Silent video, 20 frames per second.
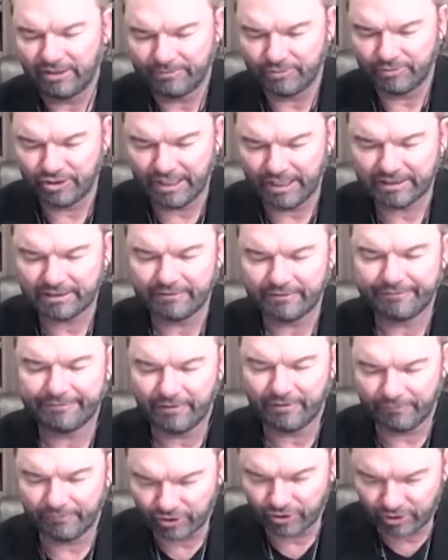
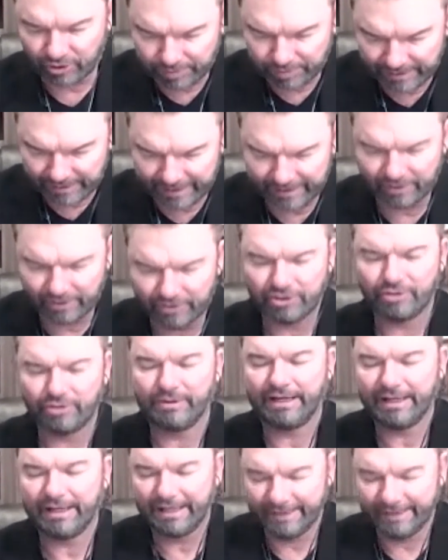objective of what you plan on doing.